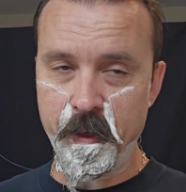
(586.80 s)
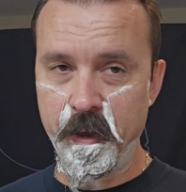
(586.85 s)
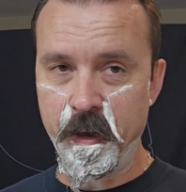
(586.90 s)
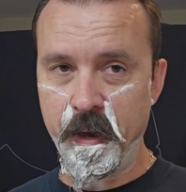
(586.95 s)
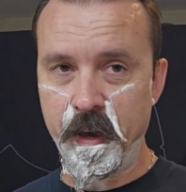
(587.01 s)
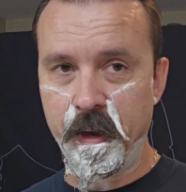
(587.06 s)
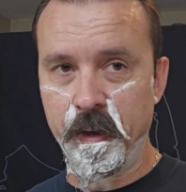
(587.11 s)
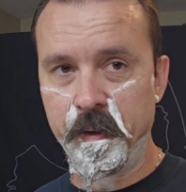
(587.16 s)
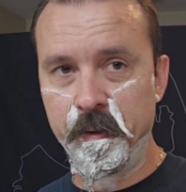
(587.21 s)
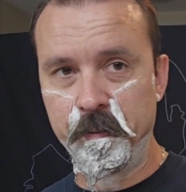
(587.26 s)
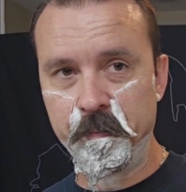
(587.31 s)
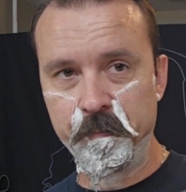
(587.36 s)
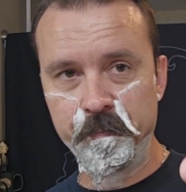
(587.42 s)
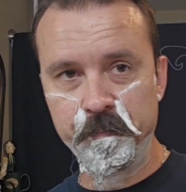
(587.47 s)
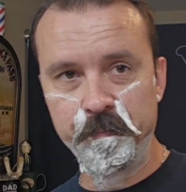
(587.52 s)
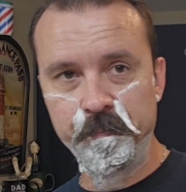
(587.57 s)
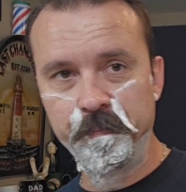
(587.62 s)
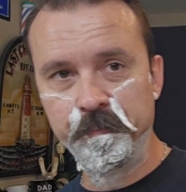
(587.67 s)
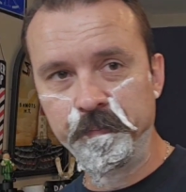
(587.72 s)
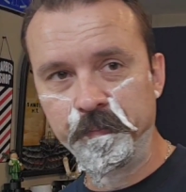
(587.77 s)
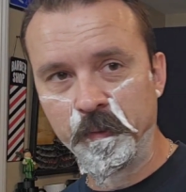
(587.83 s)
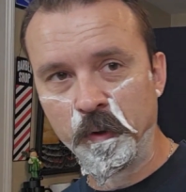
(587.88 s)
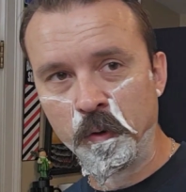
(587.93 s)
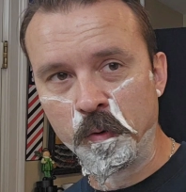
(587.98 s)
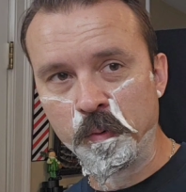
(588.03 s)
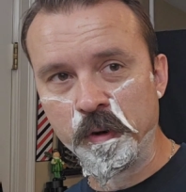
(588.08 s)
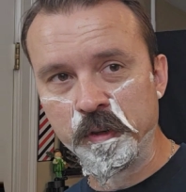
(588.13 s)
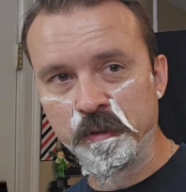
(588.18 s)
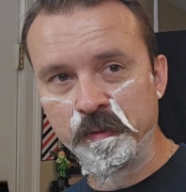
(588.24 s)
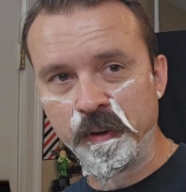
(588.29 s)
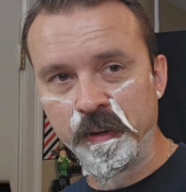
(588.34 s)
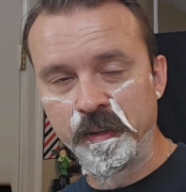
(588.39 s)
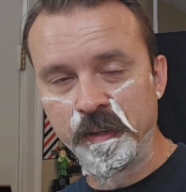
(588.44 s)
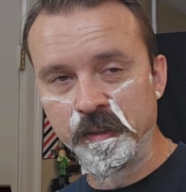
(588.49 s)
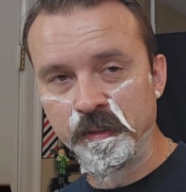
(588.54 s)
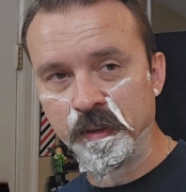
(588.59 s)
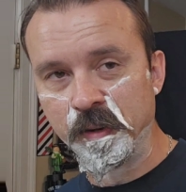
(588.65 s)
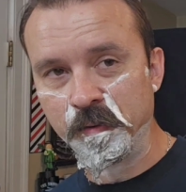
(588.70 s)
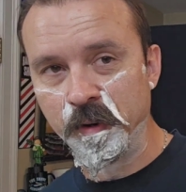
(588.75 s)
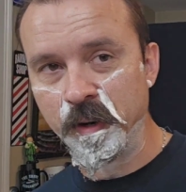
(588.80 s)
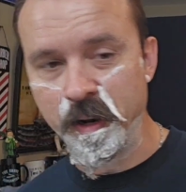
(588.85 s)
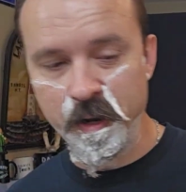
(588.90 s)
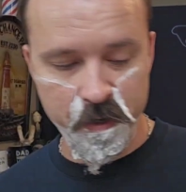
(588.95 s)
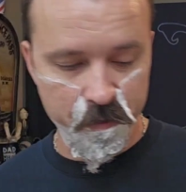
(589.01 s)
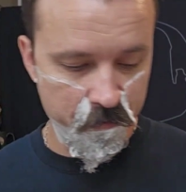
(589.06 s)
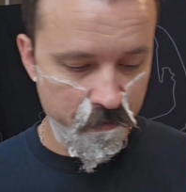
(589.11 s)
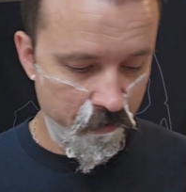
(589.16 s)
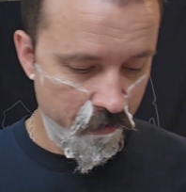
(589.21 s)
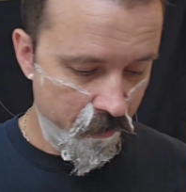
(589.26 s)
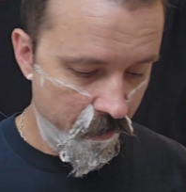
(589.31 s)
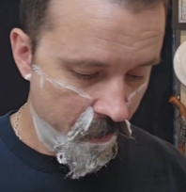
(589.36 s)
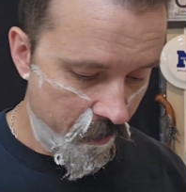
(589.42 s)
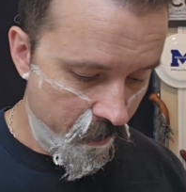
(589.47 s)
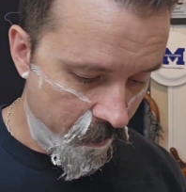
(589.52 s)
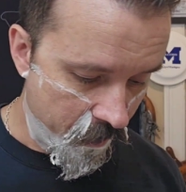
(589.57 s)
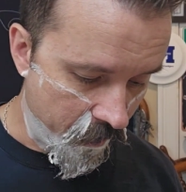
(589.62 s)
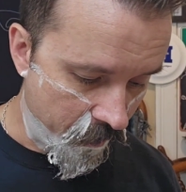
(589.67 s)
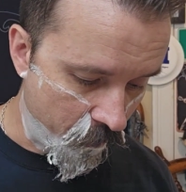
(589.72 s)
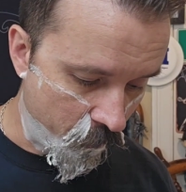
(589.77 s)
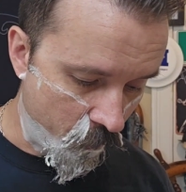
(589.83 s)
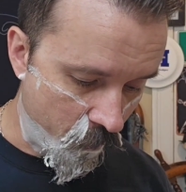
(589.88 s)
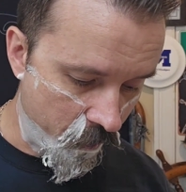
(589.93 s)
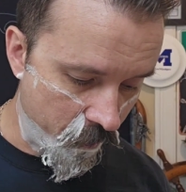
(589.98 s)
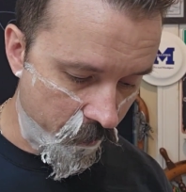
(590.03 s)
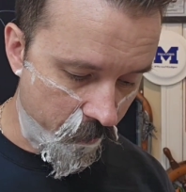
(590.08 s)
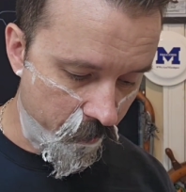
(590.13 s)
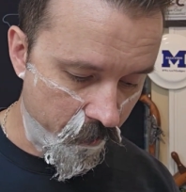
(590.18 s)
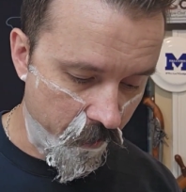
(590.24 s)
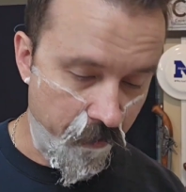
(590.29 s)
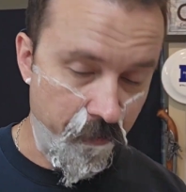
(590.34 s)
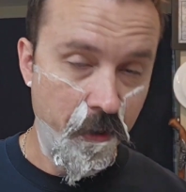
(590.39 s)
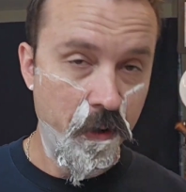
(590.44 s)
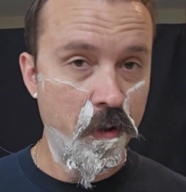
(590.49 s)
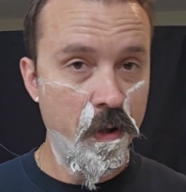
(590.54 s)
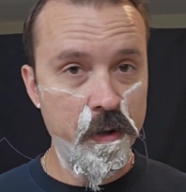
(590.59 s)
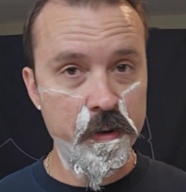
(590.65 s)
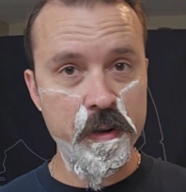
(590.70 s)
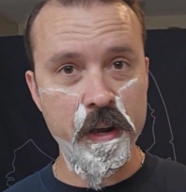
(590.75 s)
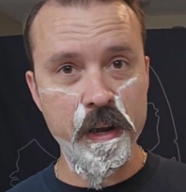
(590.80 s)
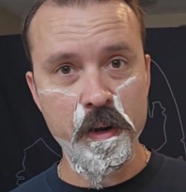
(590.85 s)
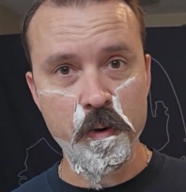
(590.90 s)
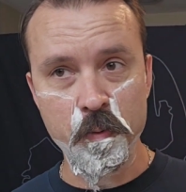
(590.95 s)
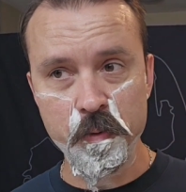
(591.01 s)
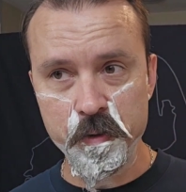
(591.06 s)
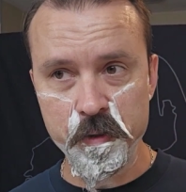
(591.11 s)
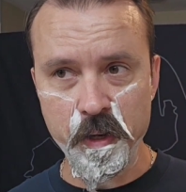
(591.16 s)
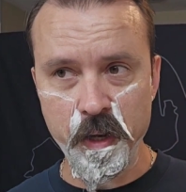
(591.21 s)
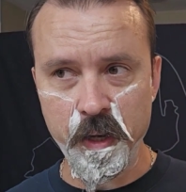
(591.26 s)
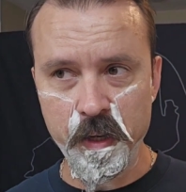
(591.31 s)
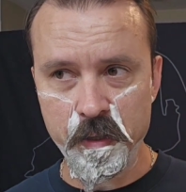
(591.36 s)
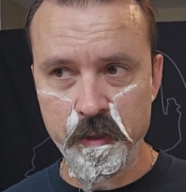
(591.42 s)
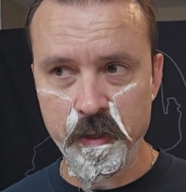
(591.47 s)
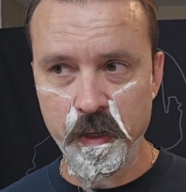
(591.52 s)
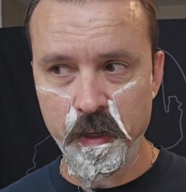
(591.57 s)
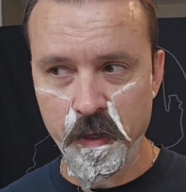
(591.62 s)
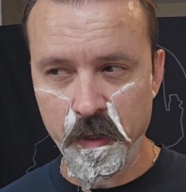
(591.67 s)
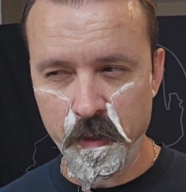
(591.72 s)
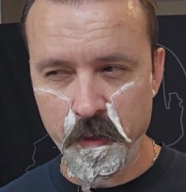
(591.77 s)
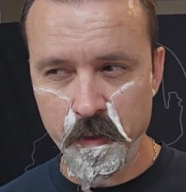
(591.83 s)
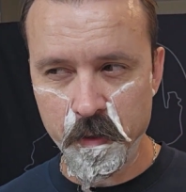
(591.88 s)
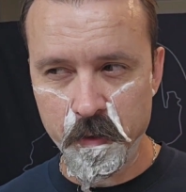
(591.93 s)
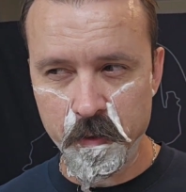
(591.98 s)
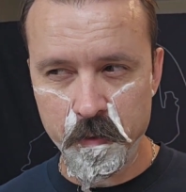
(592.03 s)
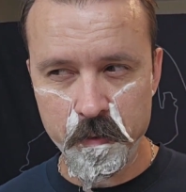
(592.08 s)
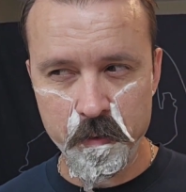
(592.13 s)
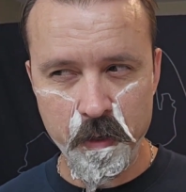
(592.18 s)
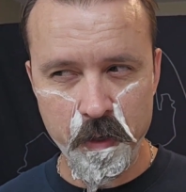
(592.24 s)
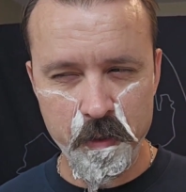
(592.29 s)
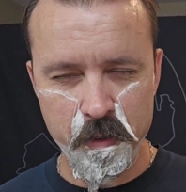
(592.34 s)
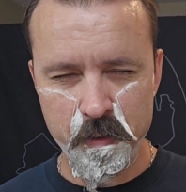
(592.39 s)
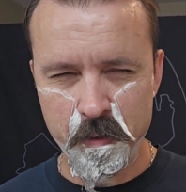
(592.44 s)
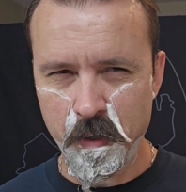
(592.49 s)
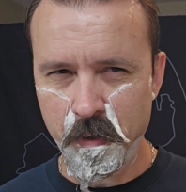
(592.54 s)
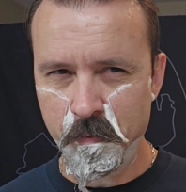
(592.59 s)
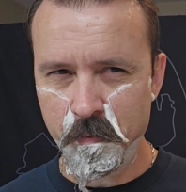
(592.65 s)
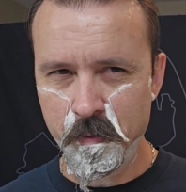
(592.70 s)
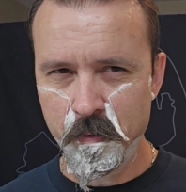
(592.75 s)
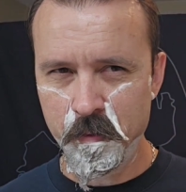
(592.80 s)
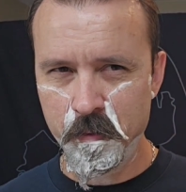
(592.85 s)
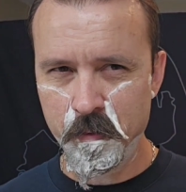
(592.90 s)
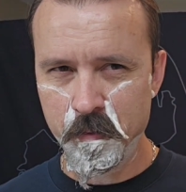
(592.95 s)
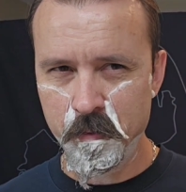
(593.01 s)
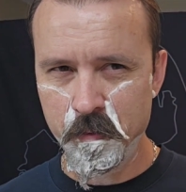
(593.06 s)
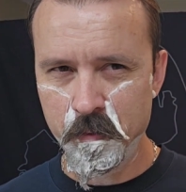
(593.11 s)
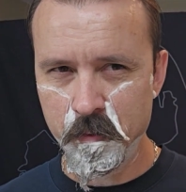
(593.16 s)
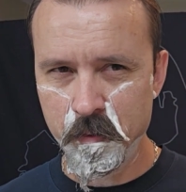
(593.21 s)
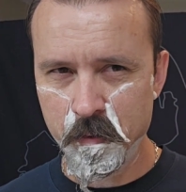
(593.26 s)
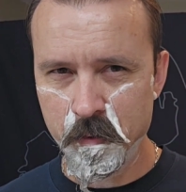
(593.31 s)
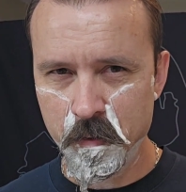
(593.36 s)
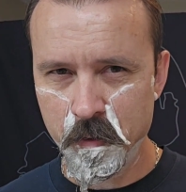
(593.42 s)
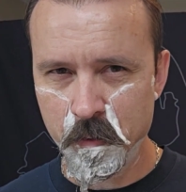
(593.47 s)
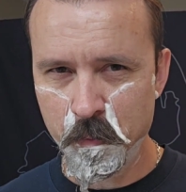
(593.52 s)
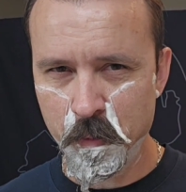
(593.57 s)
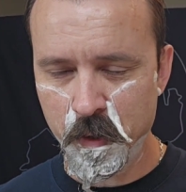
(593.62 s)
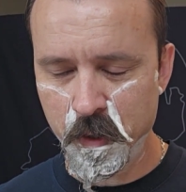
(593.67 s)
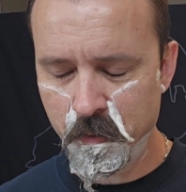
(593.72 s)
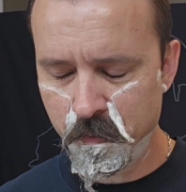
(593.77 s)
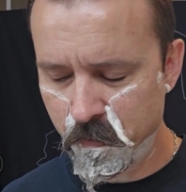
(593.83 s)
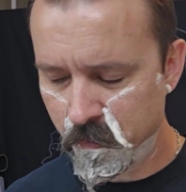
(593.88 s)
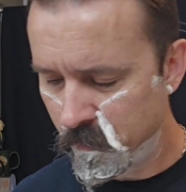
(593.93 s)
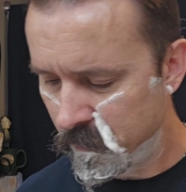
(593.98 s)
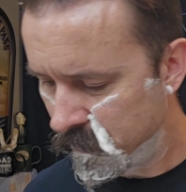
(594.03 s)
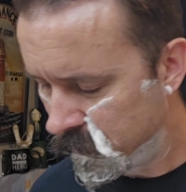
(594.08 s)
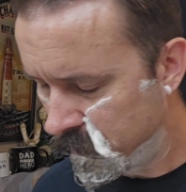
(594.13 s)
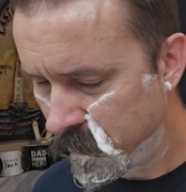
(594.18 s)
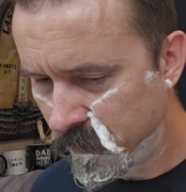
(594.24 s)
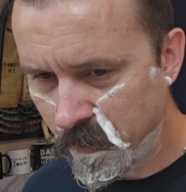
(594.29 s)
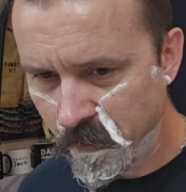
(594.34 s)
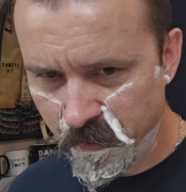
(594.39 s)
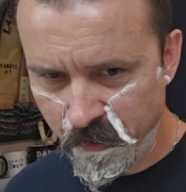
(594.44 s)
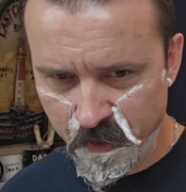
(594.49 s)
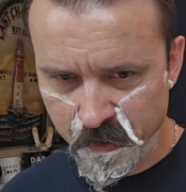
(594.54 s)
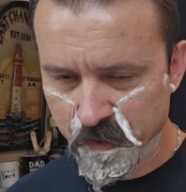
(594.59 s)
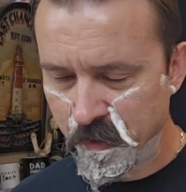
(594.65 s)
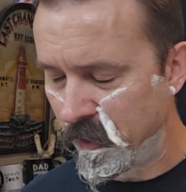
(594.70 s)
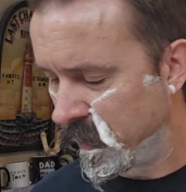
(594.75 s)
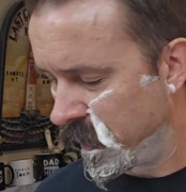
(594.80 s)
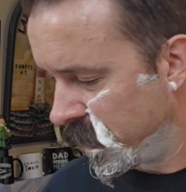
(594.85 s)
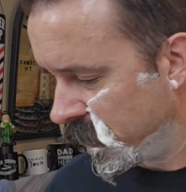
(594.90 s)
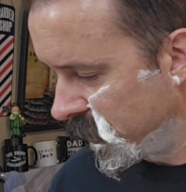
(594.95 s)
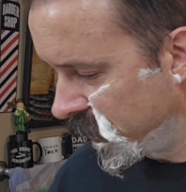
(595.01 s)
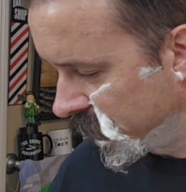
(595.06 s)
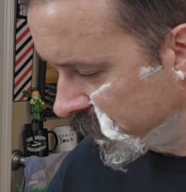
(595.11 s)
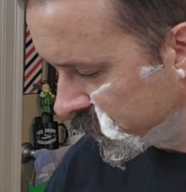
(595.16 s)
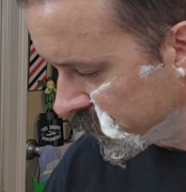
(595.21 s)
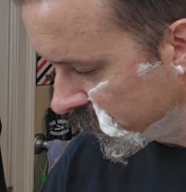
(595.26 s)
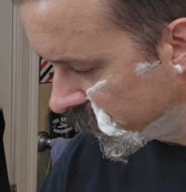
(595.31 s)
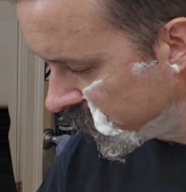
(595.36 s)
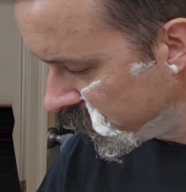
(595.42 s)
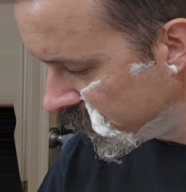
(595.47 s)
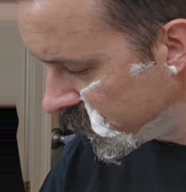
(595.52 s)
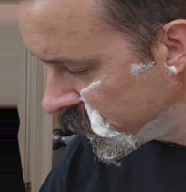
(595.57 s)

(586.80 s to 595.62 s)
Ah. Gold Rush of 1879. And the one in the Klondike was 1897, I believe. I think it's on here, actually.